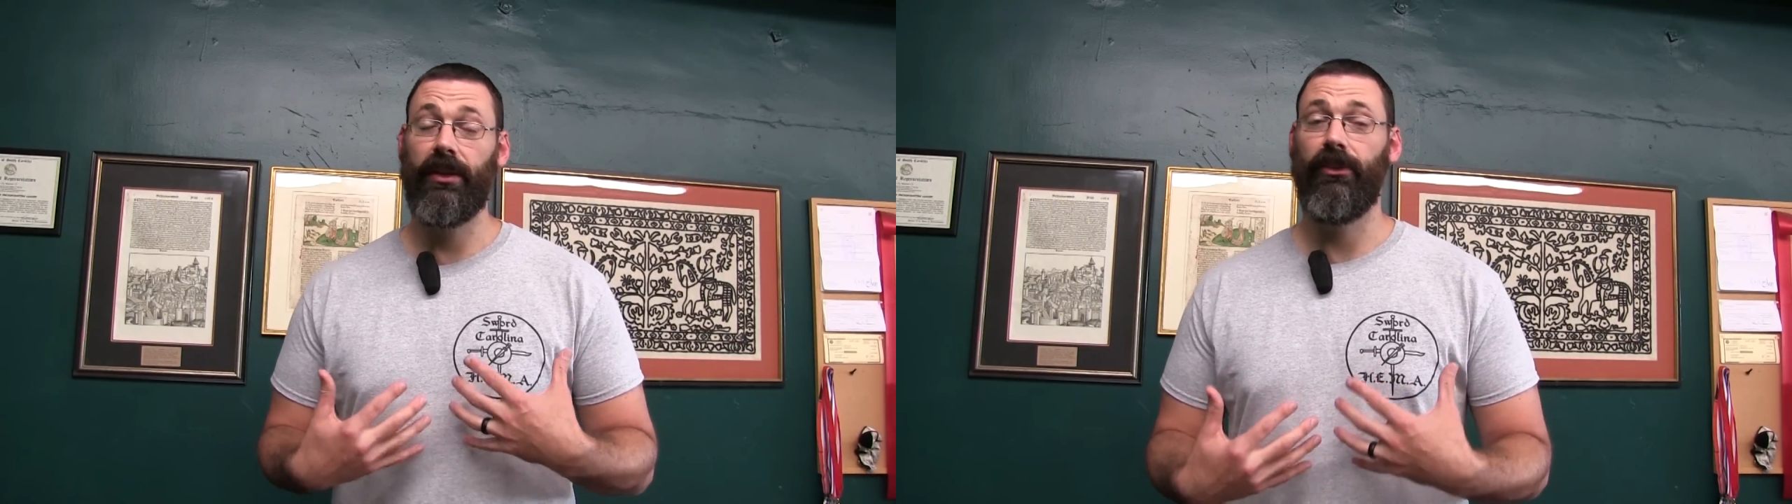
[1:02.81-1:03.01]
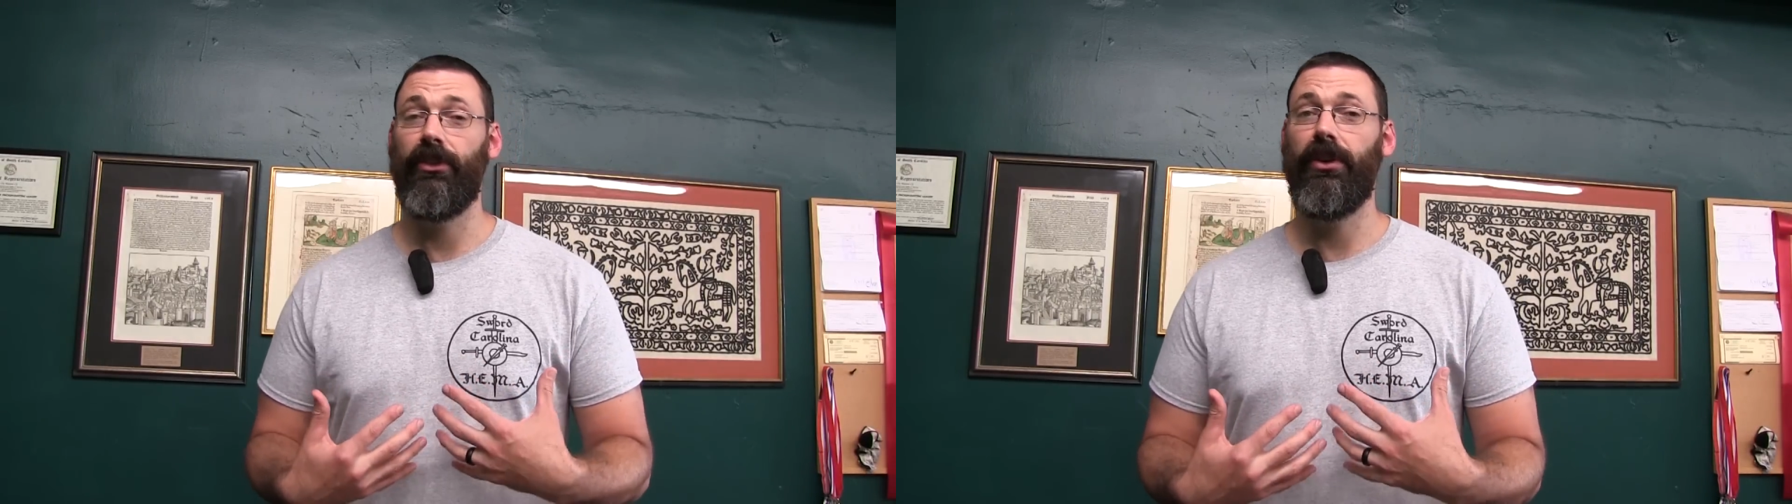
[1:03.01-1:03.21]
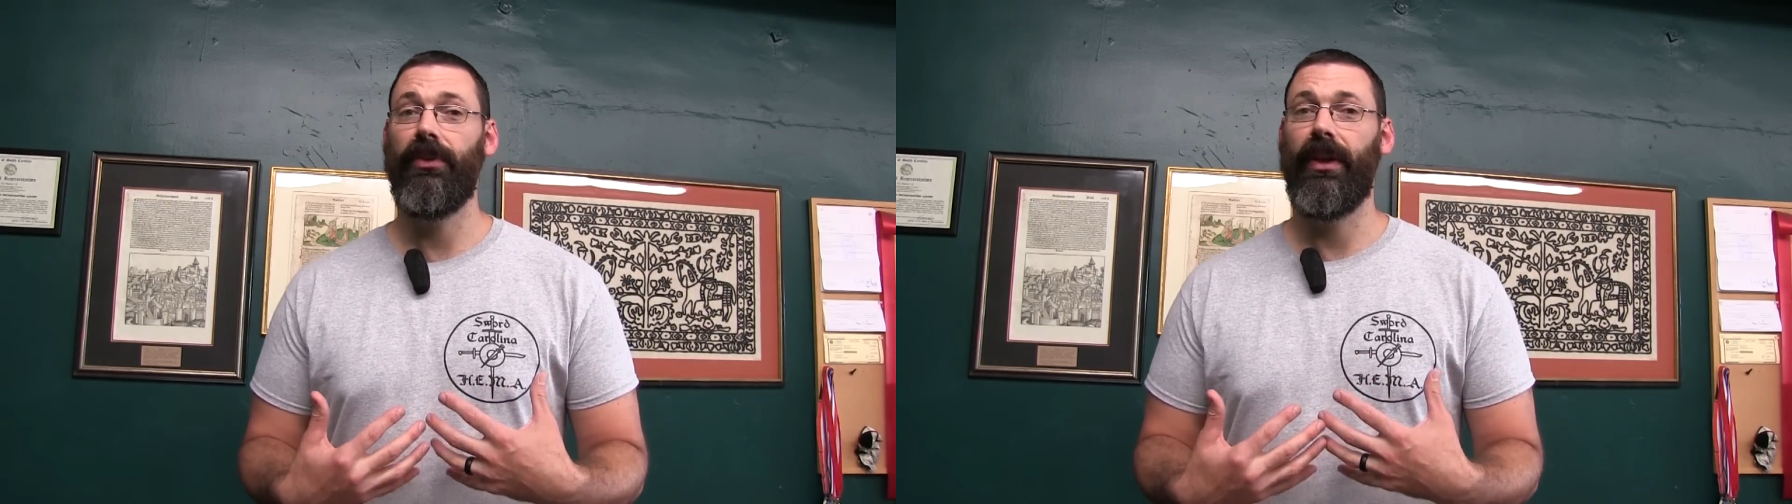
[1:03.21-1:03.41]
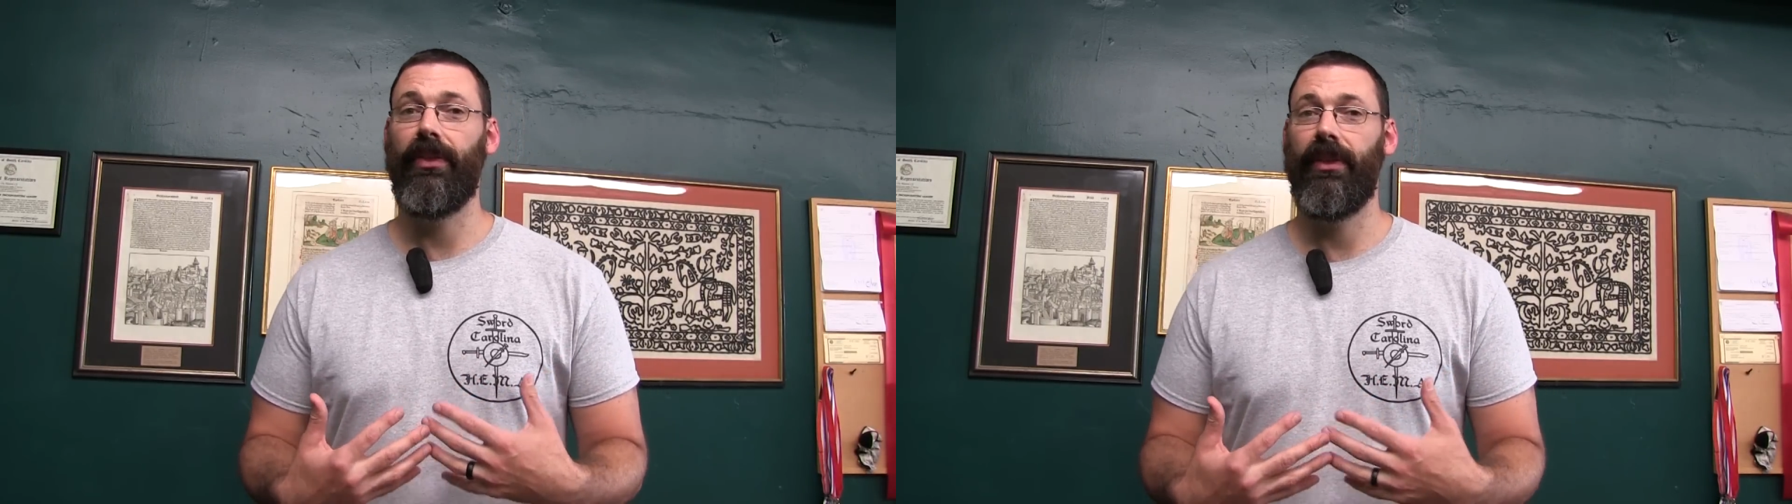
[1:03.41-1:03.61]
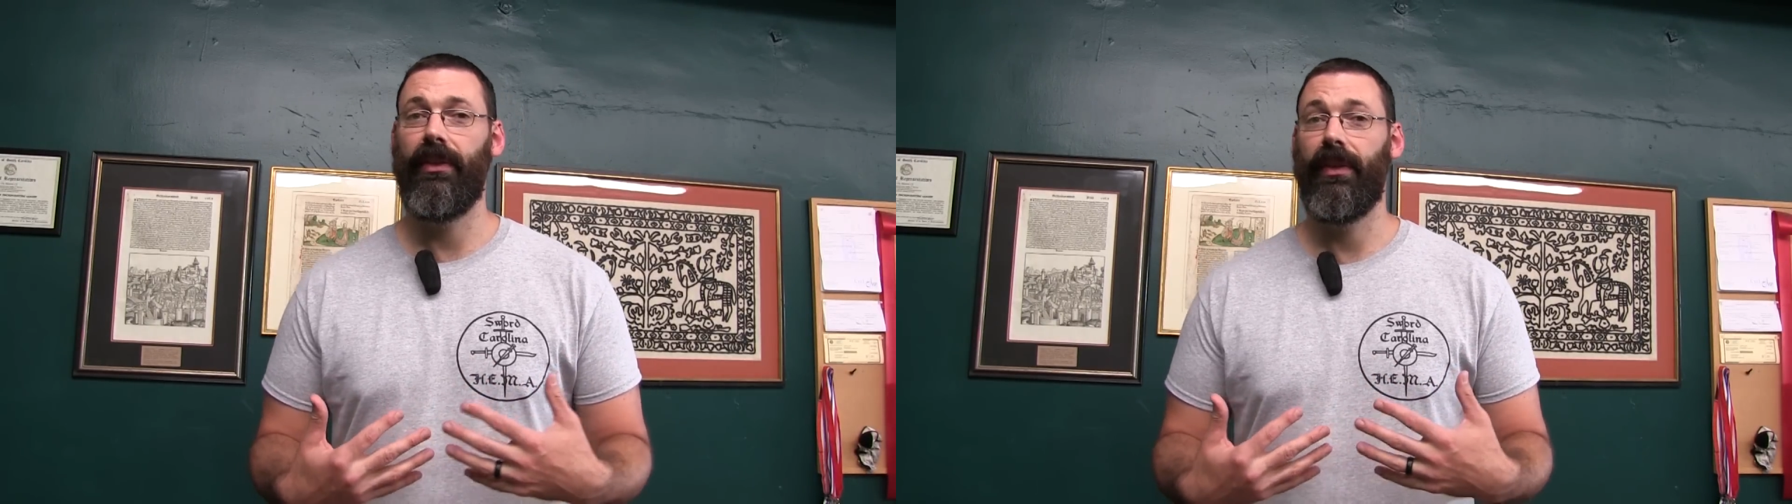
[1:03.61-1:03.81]
concerned
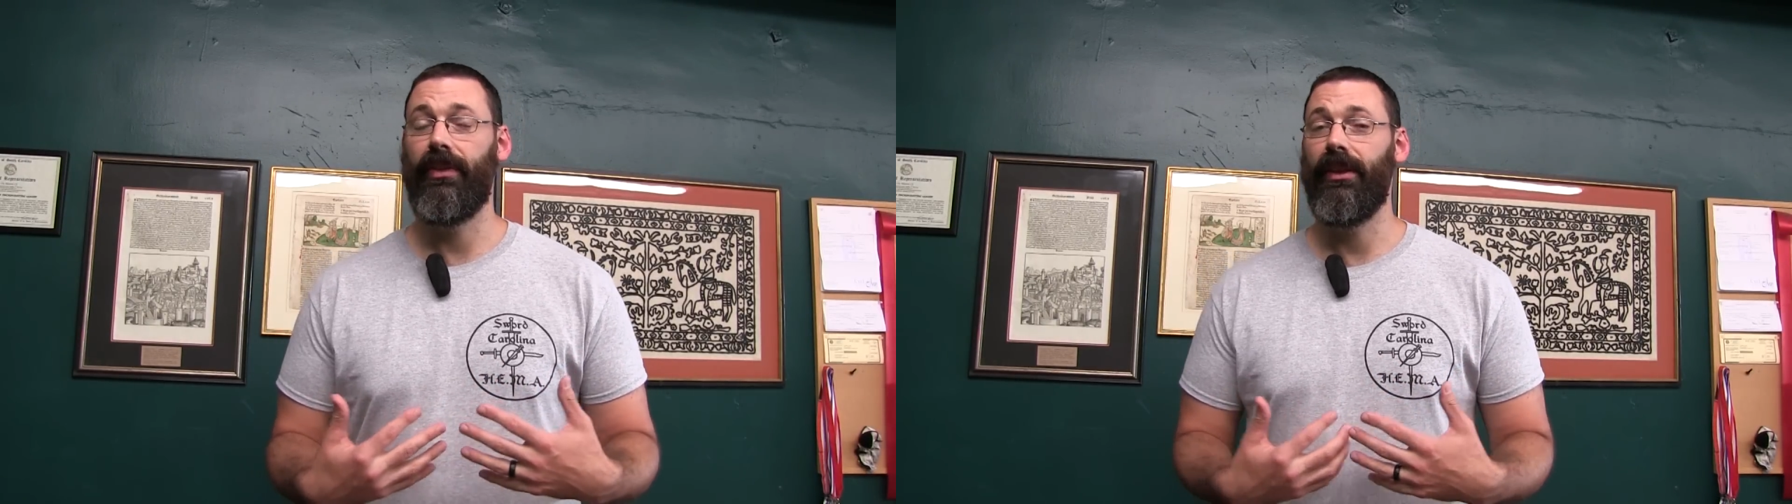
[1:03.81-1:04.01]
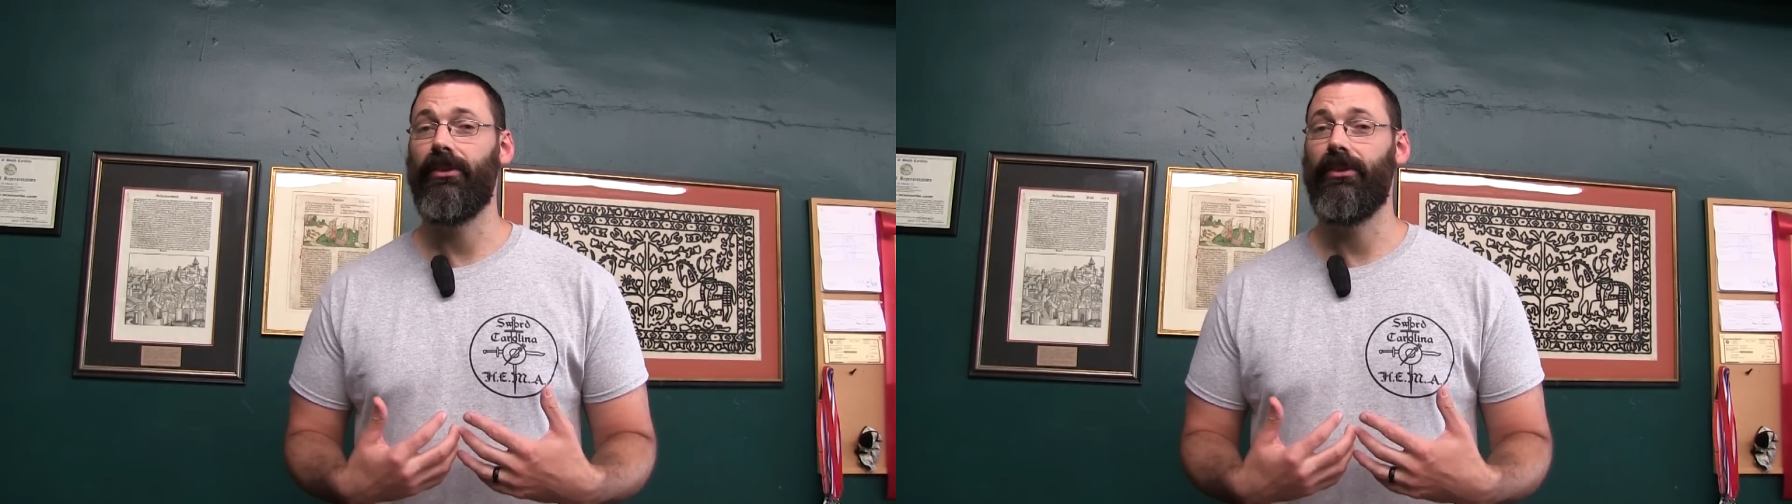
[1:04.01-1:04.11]
that